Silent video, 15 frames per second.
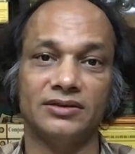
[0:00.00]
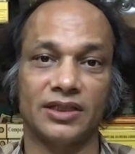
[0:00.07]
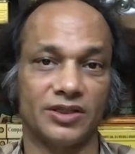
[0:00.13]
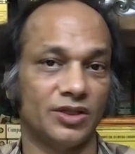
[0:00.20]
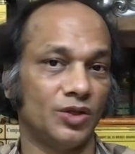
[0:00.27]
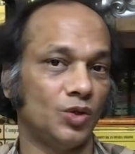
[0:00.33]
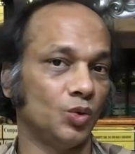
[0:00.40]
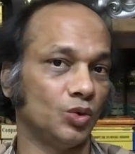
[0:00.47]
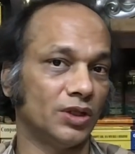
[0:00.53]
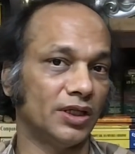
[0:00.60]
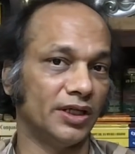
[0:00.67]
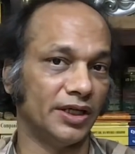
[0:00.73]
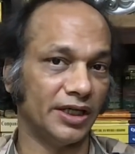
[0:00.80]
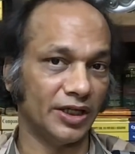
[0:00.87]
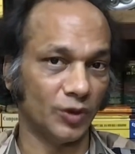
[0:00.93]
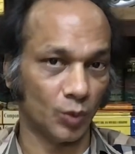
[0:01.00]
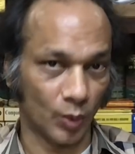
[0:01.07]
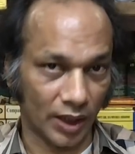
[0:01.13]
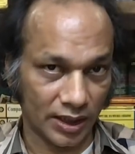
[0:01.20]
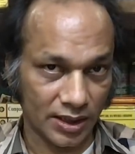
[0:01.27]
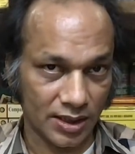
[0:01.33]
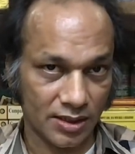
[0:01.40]
section
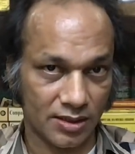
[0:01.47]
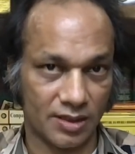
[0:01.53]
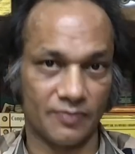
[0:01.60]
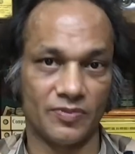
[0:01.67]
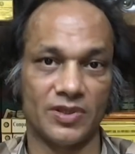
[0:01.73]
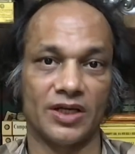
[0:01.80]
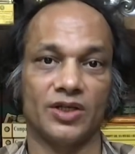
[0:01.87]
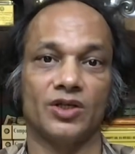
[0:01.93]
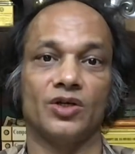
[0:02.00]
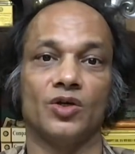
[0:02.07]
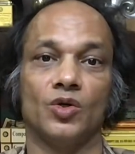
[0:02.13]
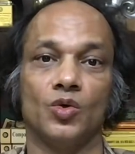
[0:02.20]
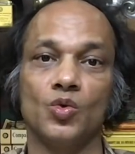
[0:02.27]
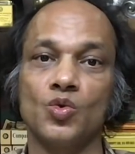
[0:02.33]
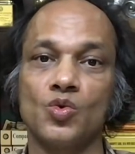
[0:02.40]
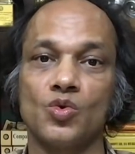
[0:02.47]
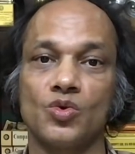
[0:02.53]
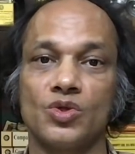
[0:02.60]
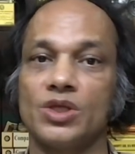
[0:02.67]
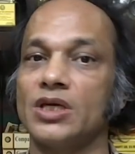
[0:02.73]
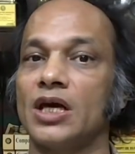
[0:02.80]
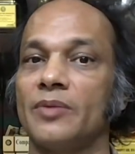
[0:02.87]
231, subsection 2
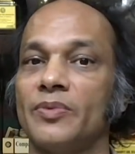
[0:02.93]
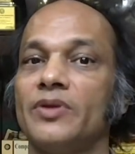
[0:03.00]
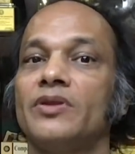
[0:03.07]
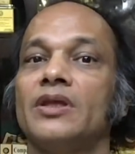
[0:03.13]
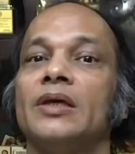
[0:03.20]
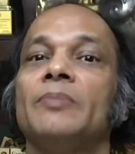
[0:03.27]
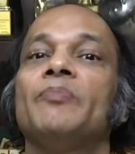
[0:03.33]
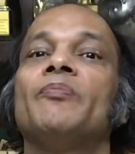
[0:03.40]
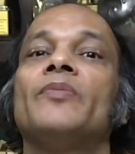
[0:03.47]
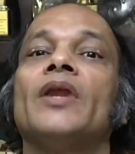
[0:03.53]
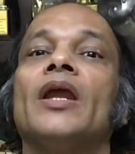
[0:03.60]
CRPC.